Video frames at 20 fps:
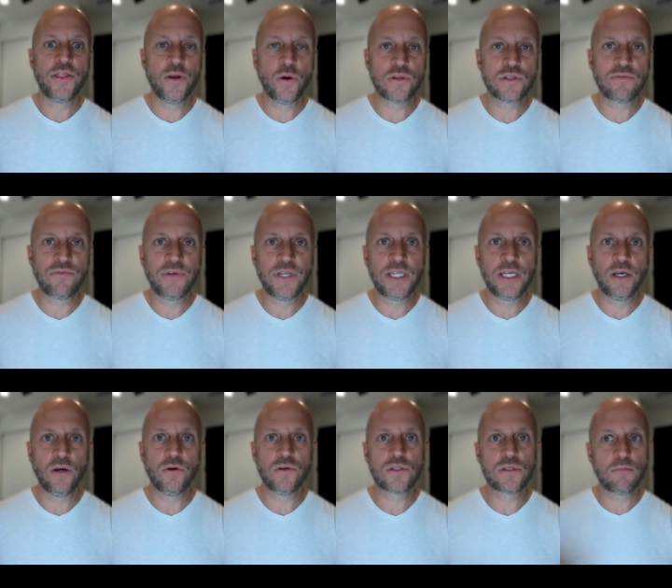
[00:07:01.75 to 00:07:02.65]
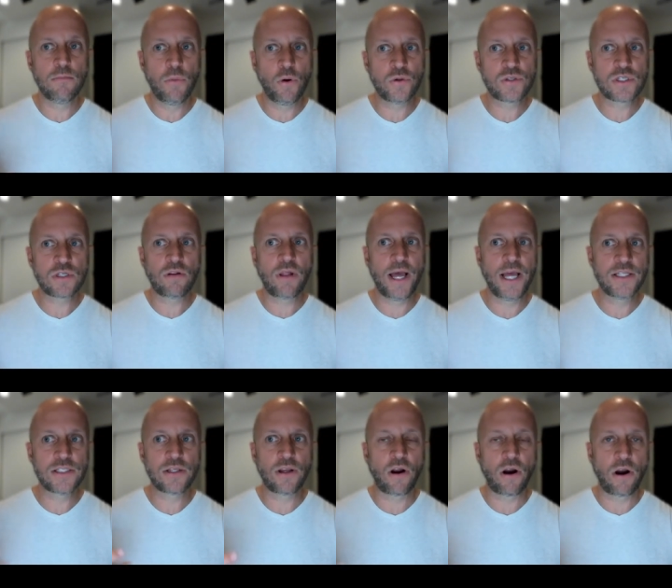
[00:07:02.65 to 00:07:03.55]
those videos. Most
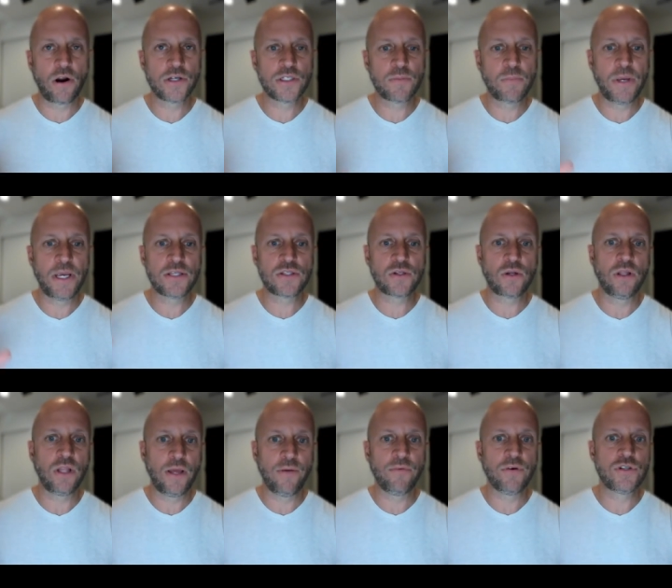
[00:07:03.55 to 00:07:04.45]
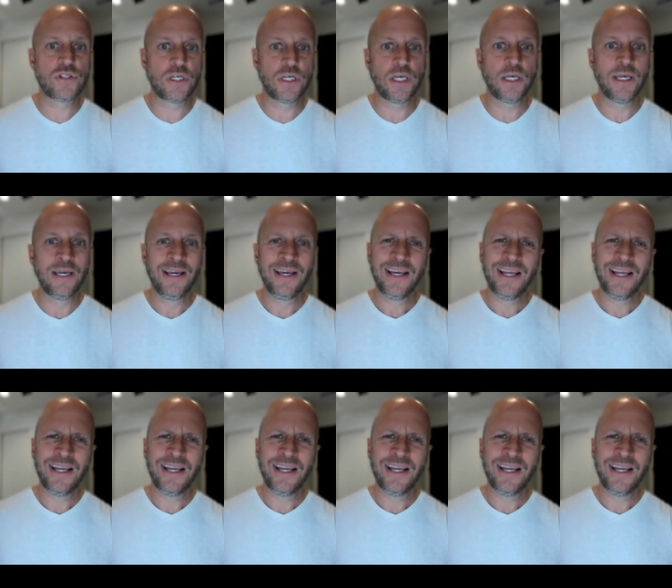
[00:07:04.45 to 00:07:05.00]
clients in our space are leveraging